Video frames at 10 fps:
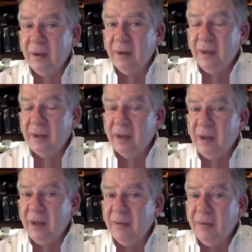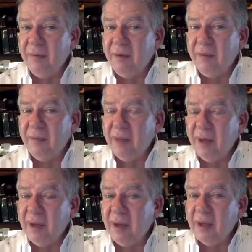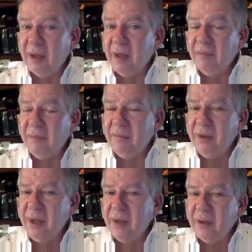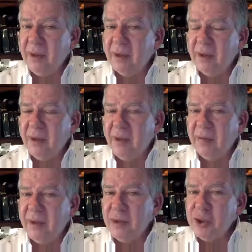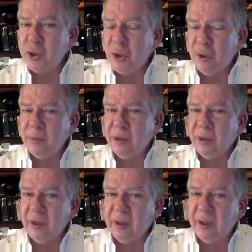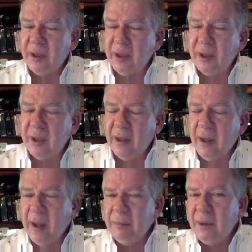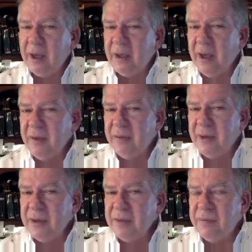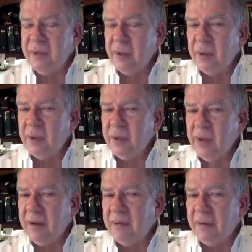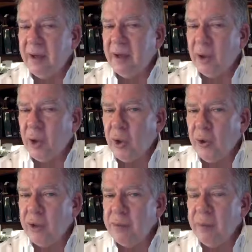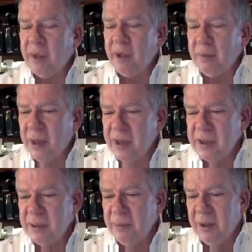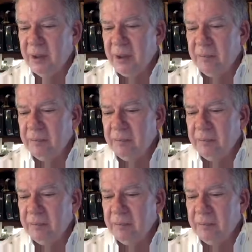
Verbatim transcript: Not the life of defeat, not the life of death, not the life that is terminal in the end, but a life that is filled with life and encouragement and possibility.